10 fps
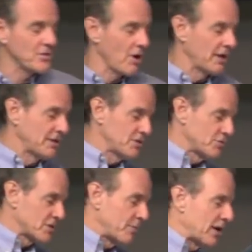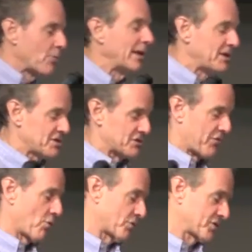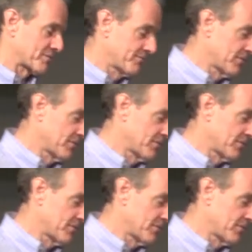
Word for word: talking to some irreligious folks